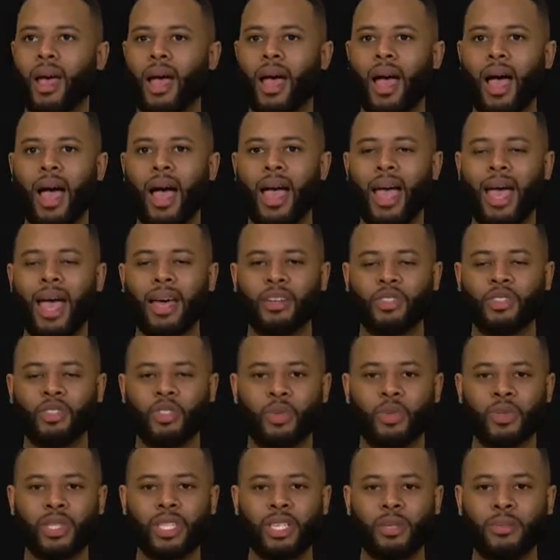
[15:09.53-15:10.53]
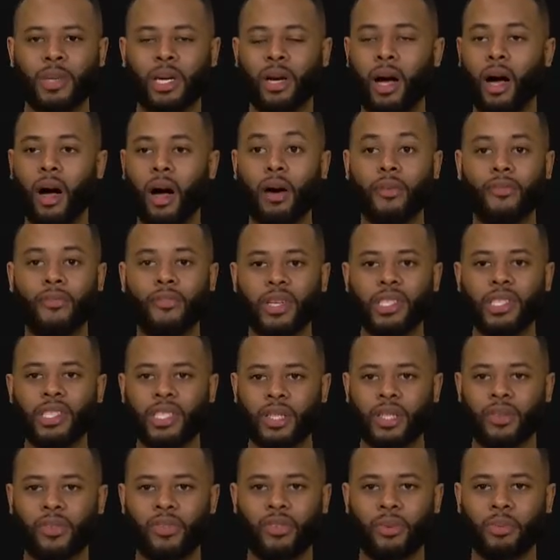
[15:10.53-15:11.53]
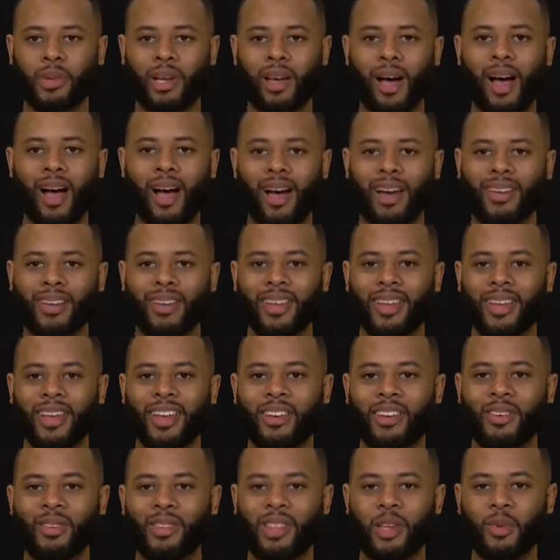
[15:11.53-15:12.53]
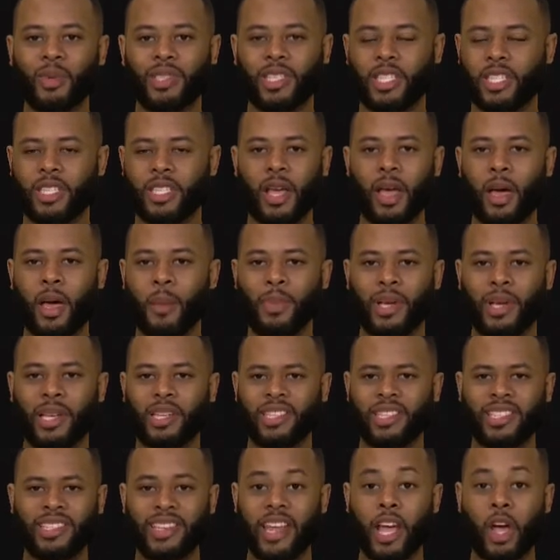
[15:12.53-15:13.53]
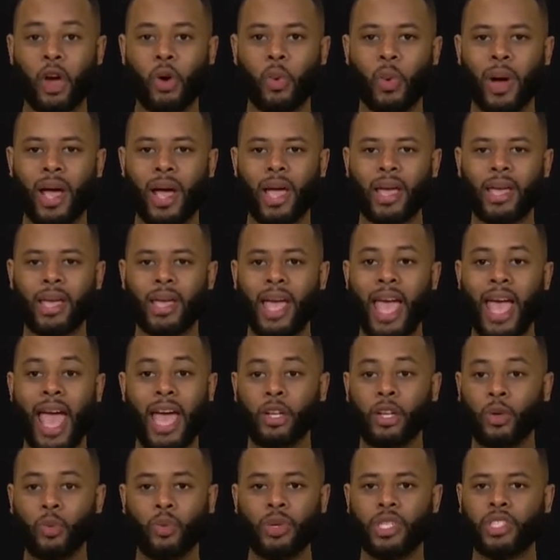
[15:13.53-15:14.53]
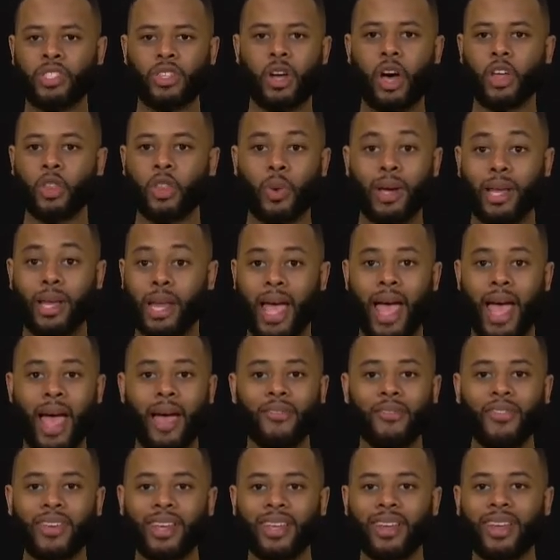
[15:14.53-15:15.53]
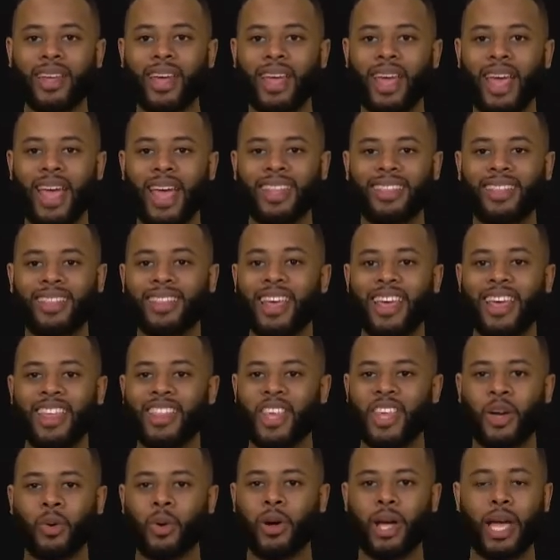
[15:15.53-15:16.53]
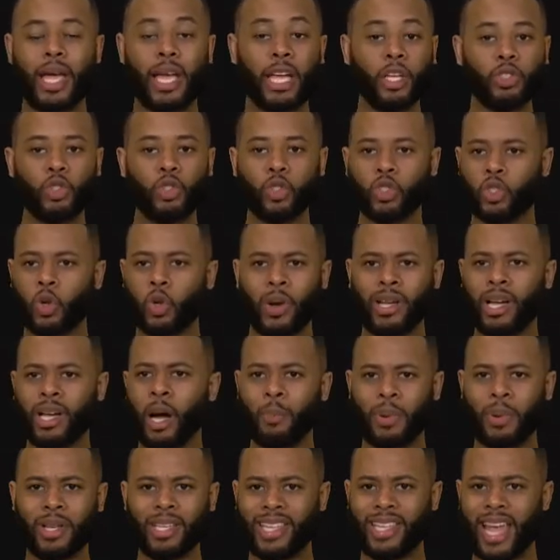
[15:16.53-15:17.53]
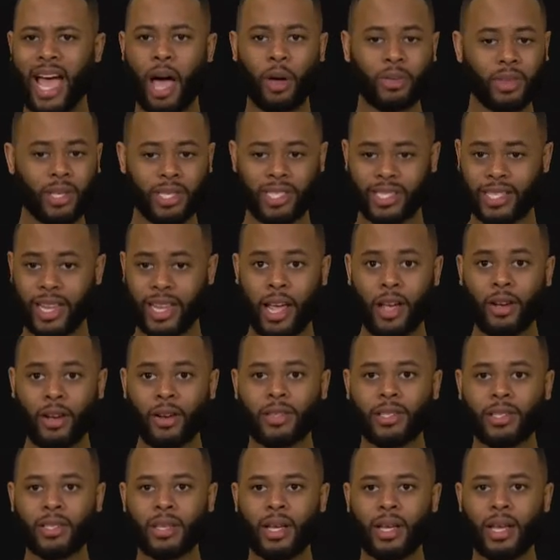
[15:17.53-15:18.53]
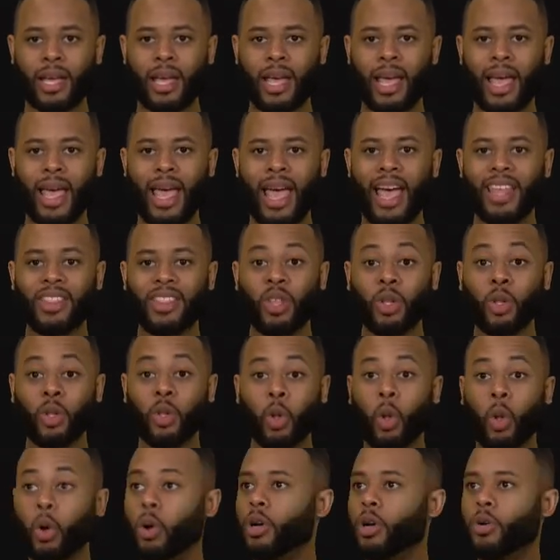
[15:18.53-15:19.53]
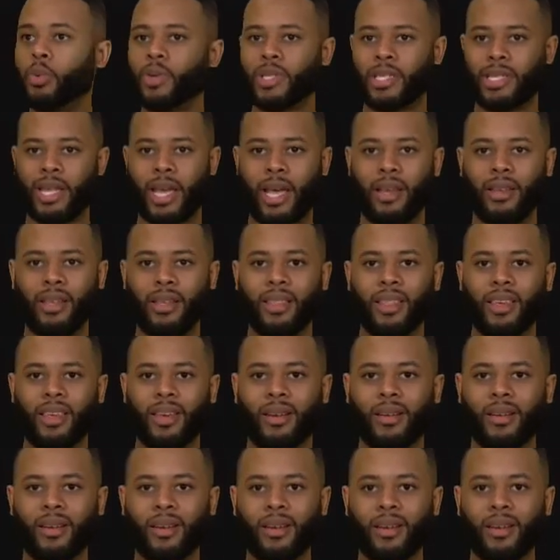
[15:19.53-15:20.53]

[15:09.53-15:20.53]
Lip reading: I had a dream, a vision from God. No, there was this big stairway, and it reached all the way to heaven, and there were angels going up and down the stairs, and the Lord was standing there.